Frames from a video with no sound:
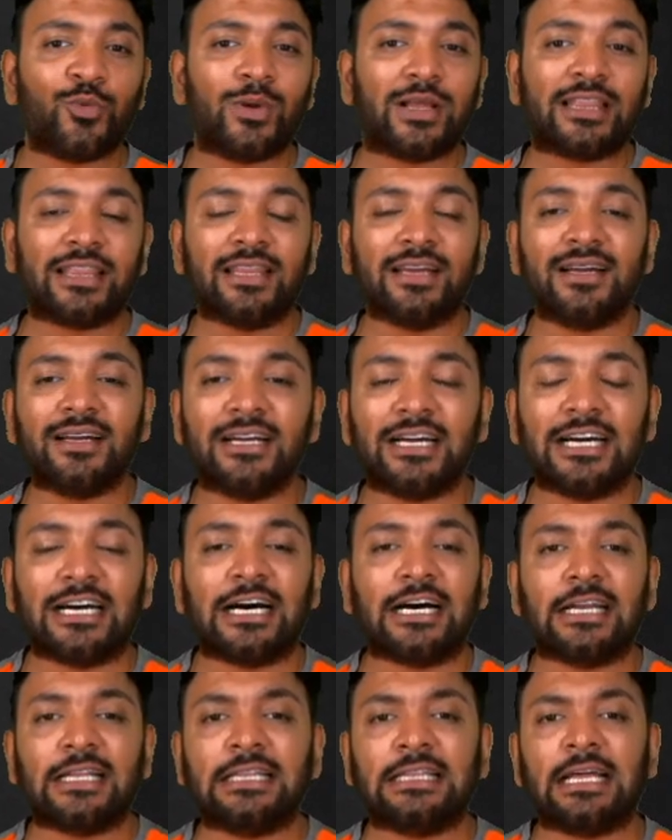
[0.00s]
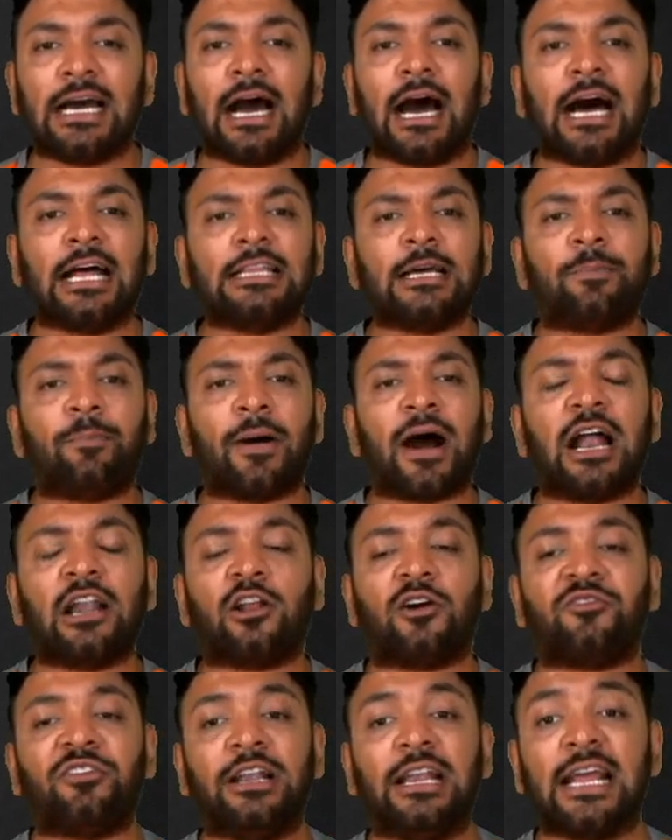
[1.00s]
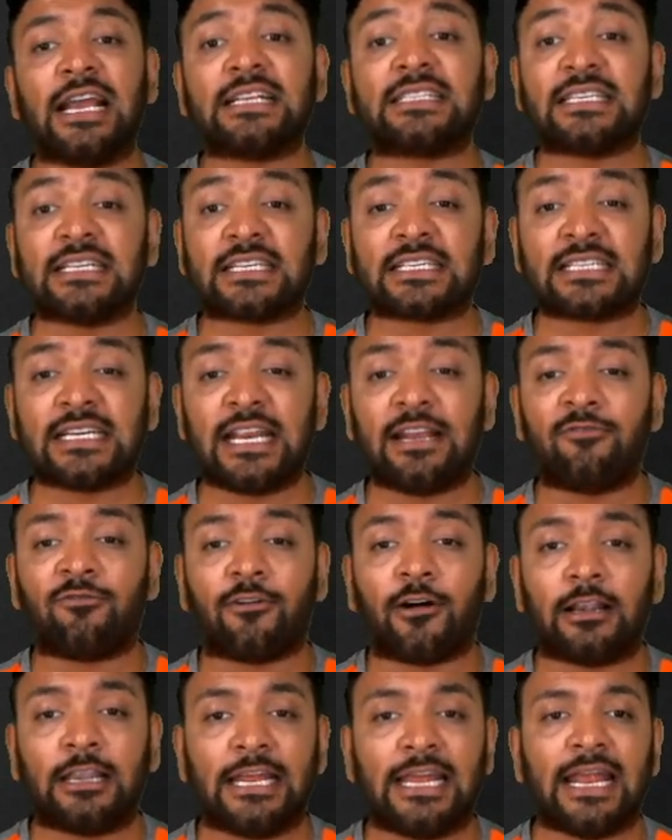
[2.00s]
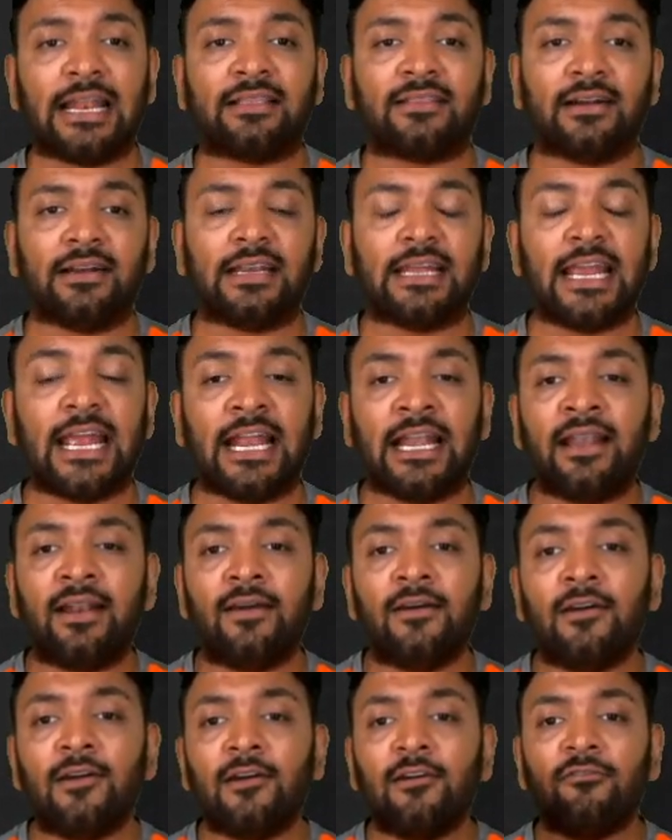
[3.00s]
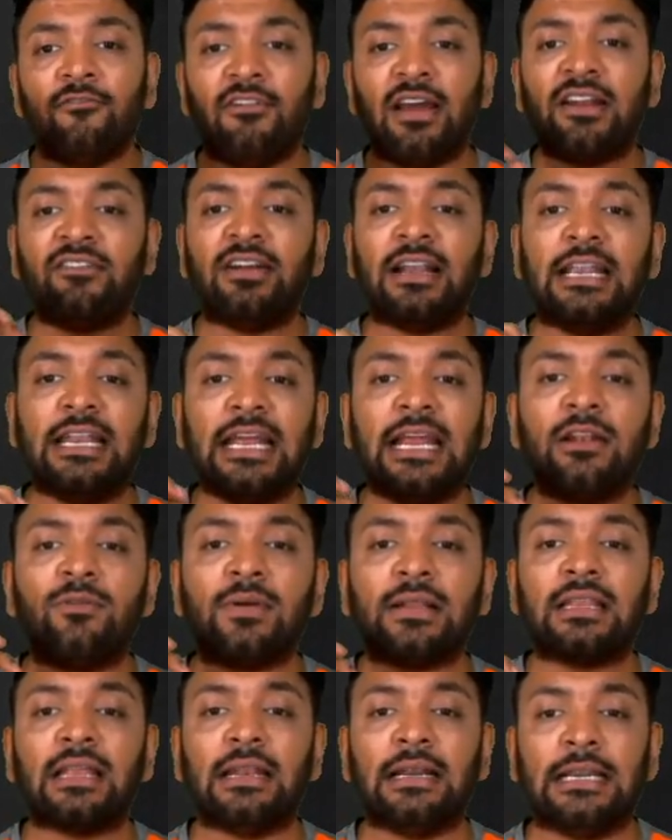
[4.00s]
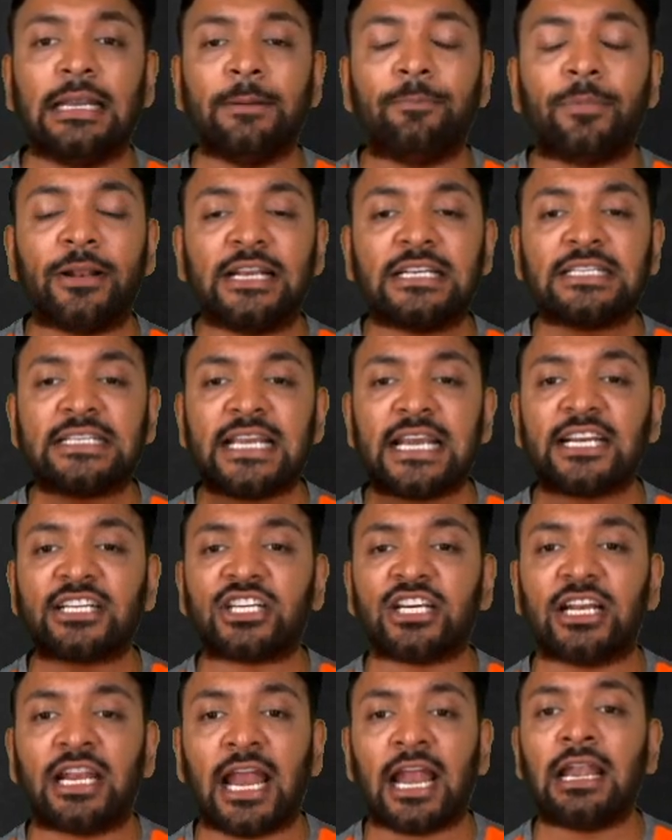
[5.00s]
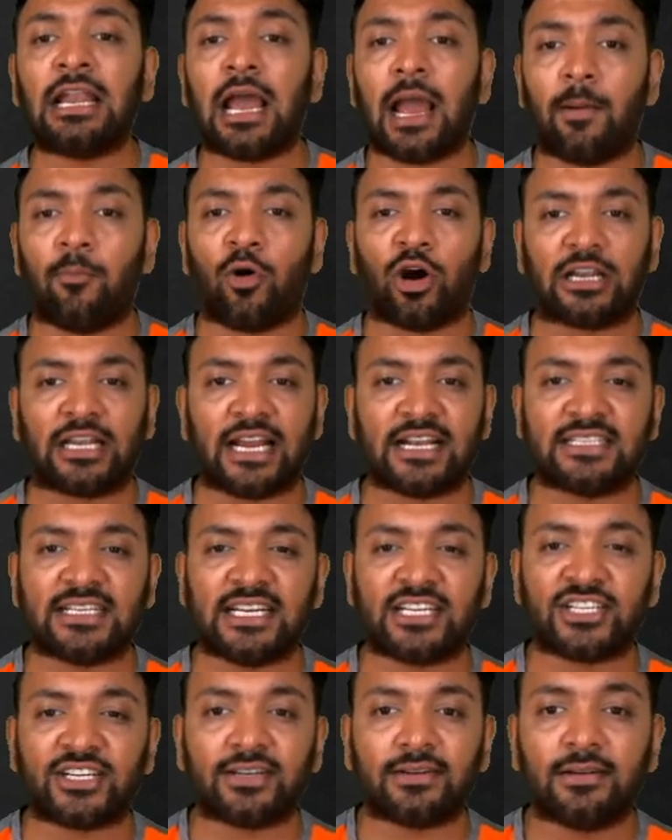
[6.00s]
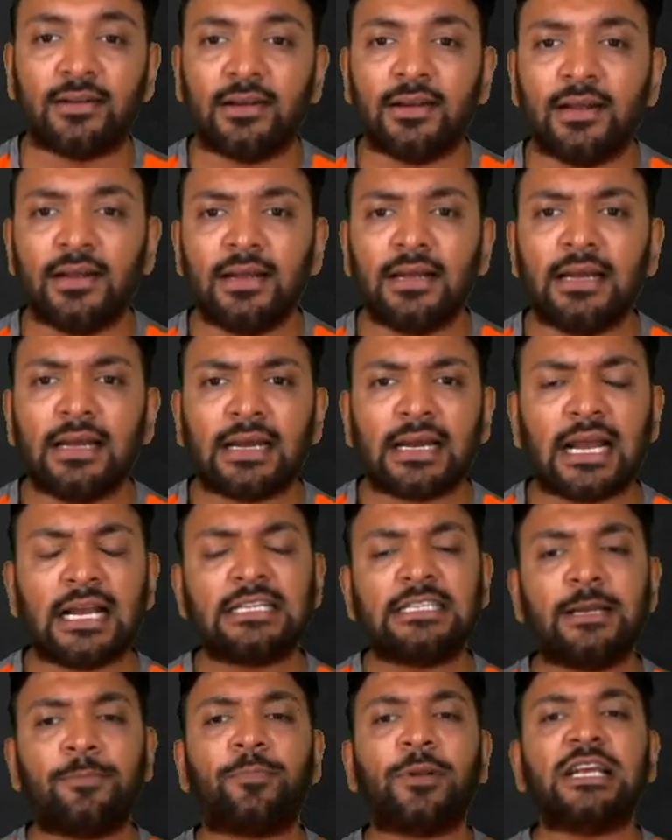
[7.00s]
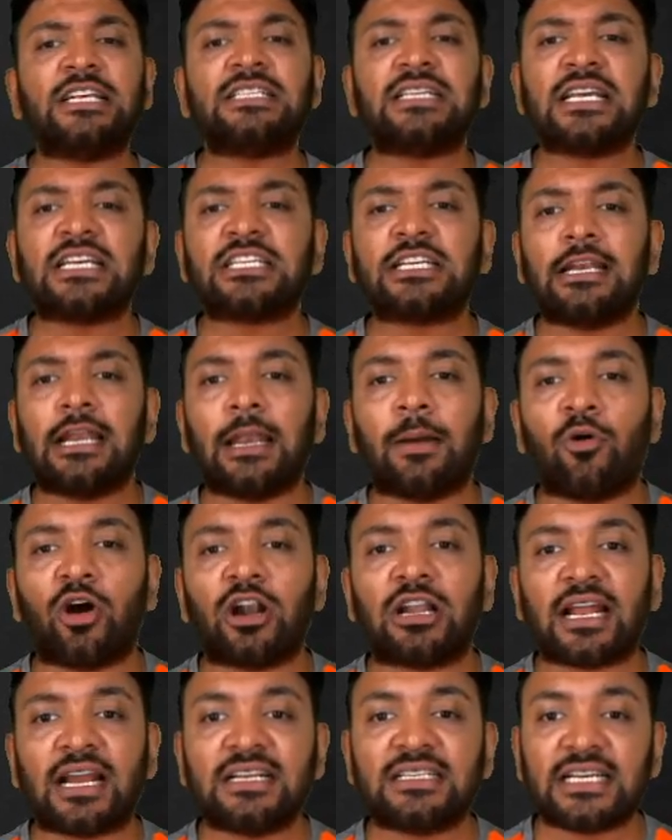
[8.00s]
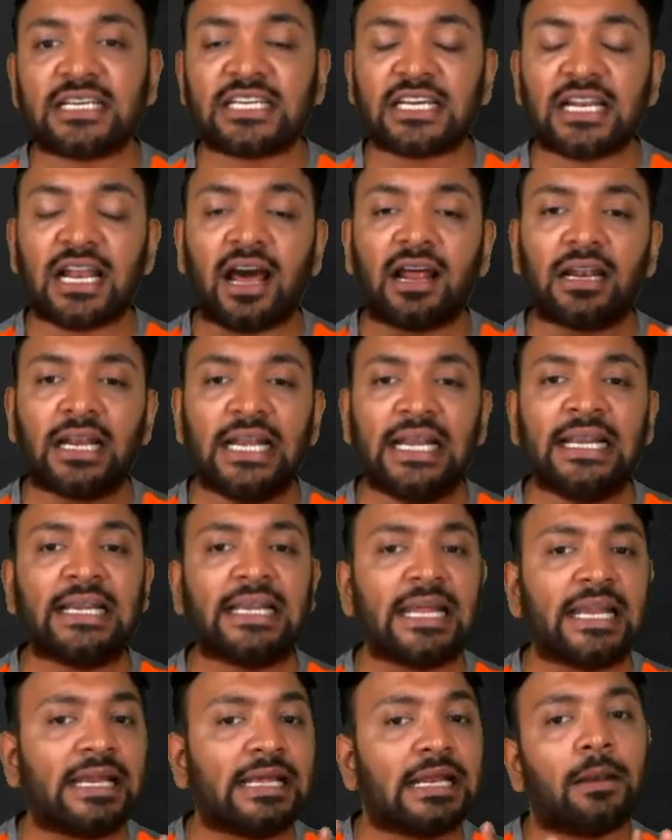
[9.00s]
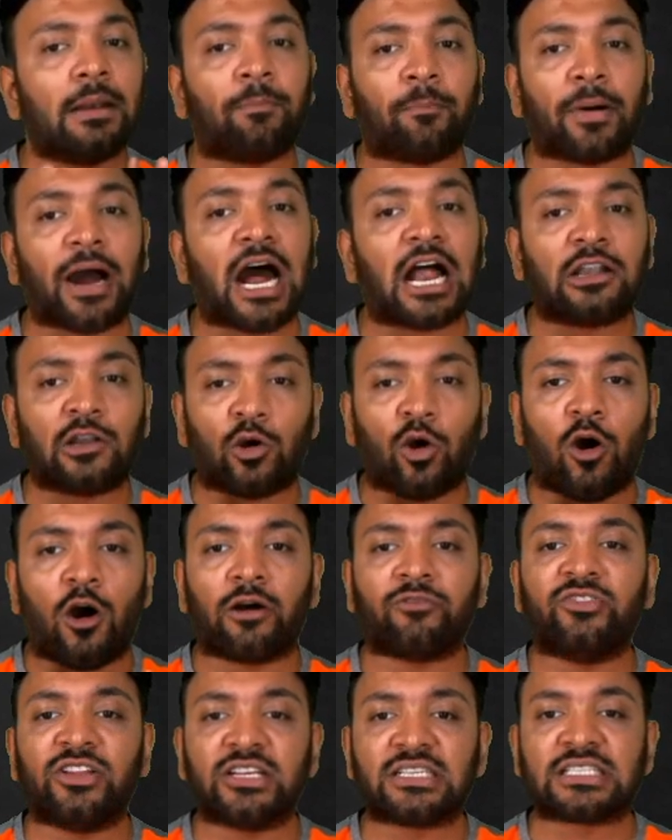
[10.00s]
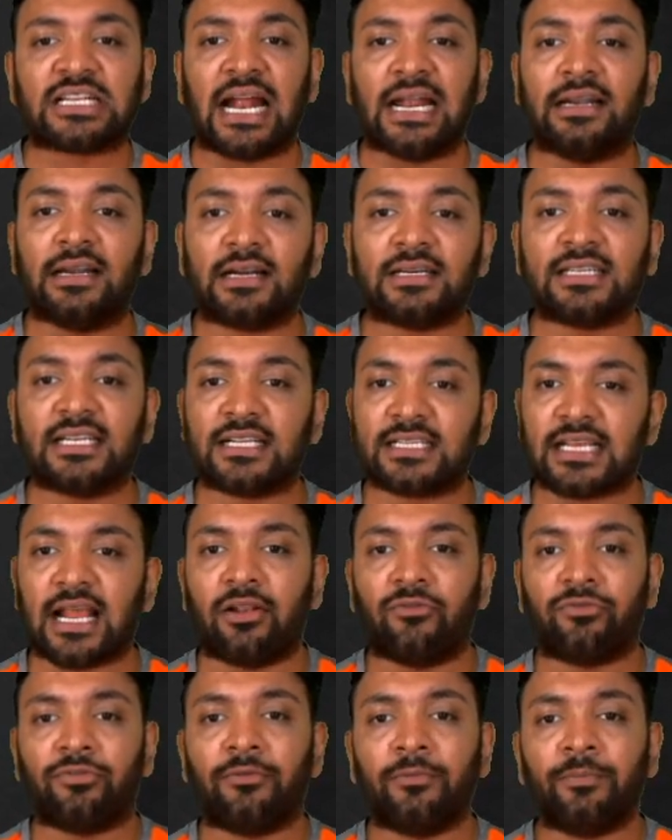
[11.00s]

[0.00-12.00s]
with the other part of Ind AS 16, 40 and 38, where we deal with depreciation and amortization. Guys, depreciation and amortization are integral part of the standards itself.